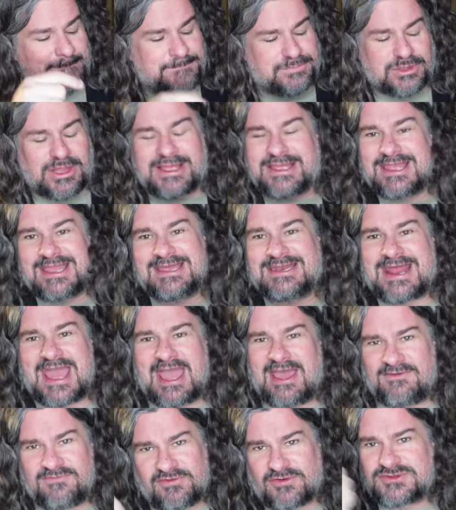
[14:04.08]
plugging into
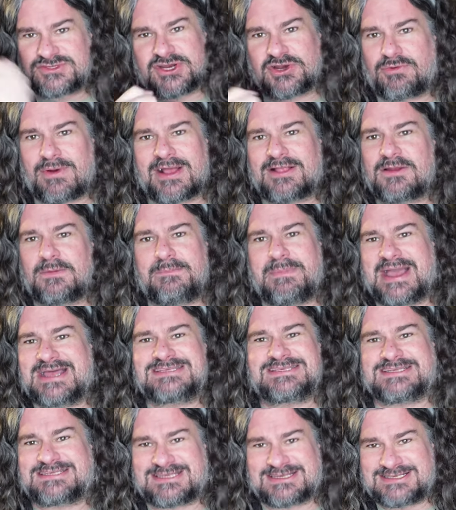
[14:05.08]
headphones on a regular
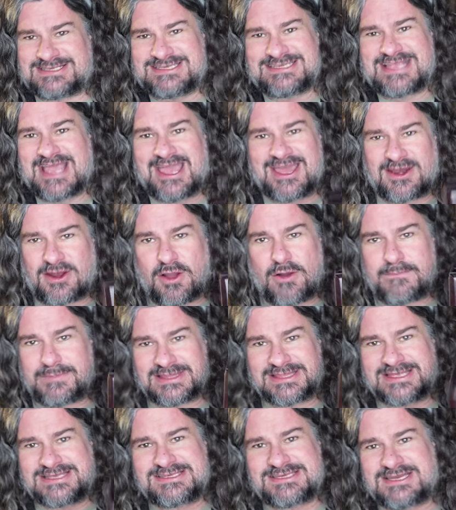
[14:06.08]
basis and staying at home
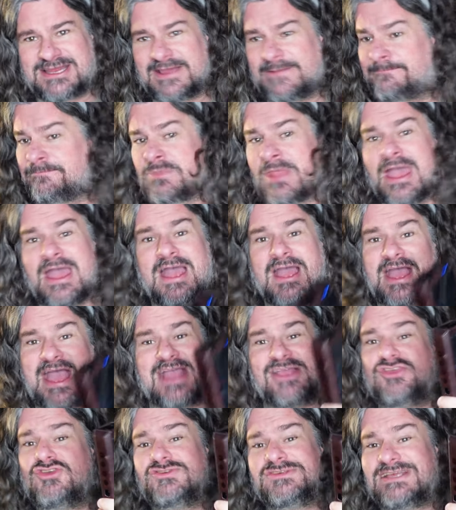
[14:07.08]
and listening,
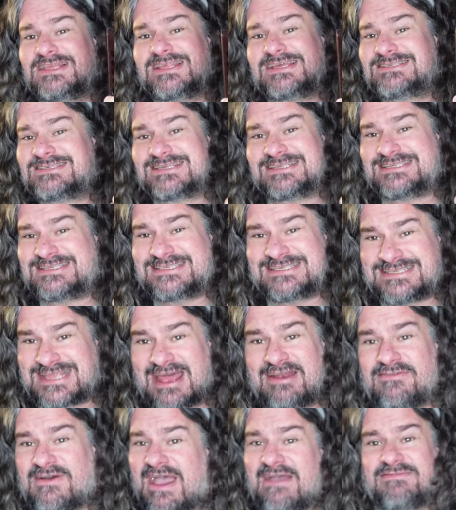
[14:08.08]
using this
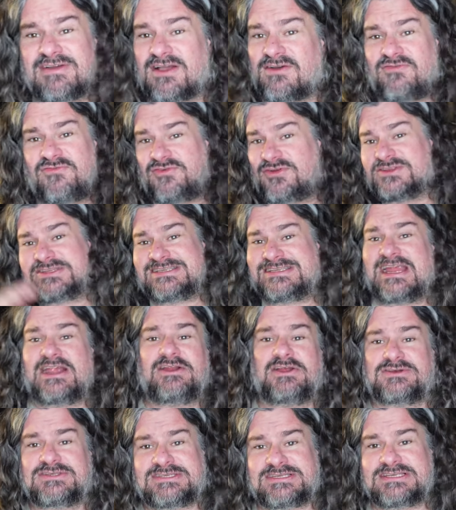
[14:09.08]
instead of having a full
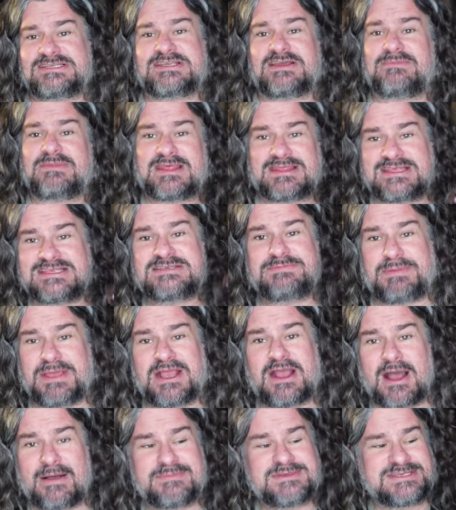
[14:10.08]
stereo system, that this
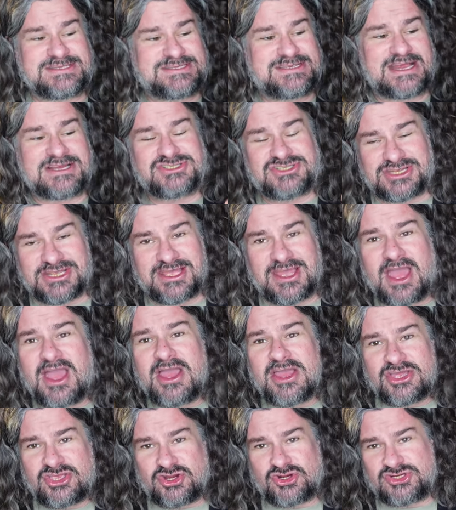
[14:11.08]
becomes essentially
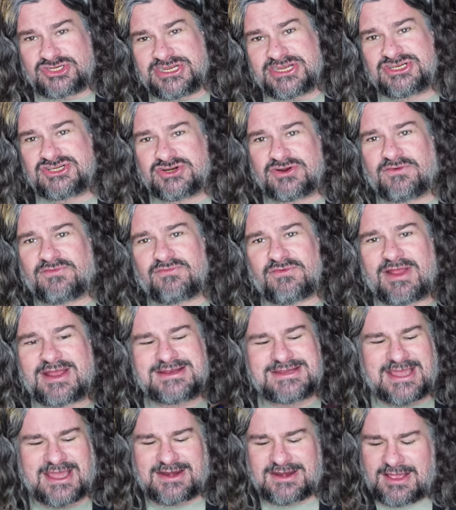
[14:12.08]
your digital
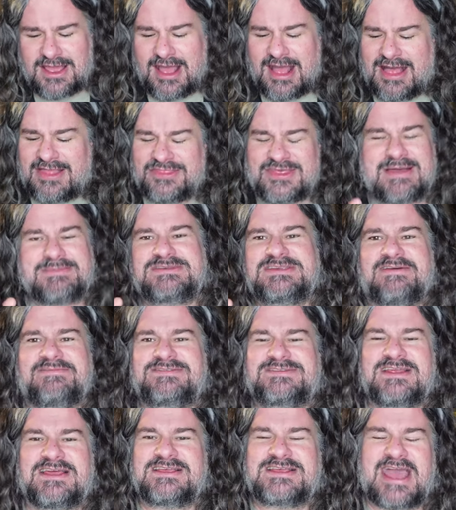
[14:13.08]
front end, the
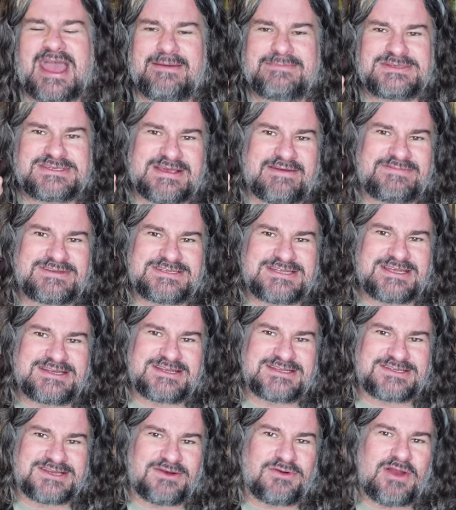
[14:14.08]
M17
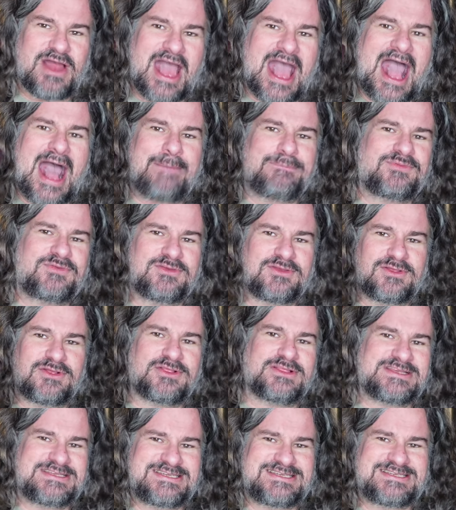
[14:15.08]
does an
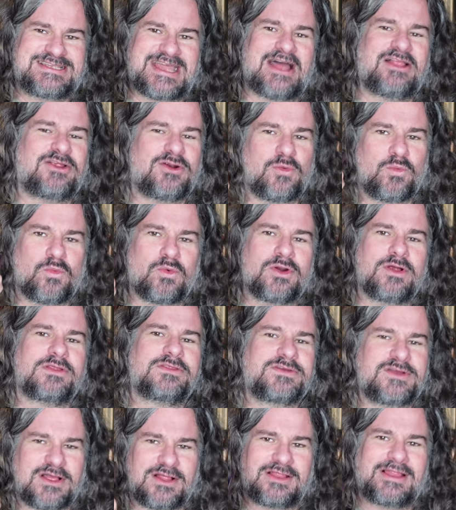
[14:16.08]
absolutely stellar,
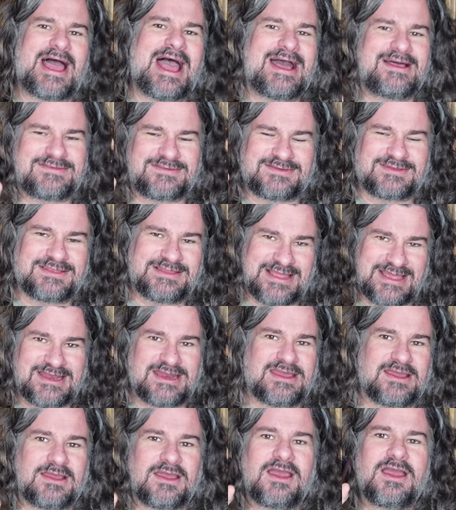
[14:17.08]
world-class
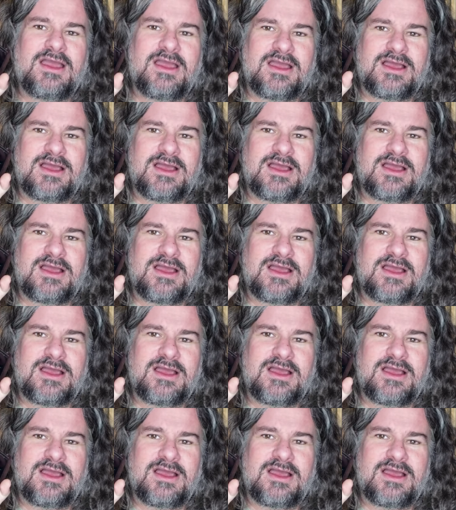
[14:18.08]
leading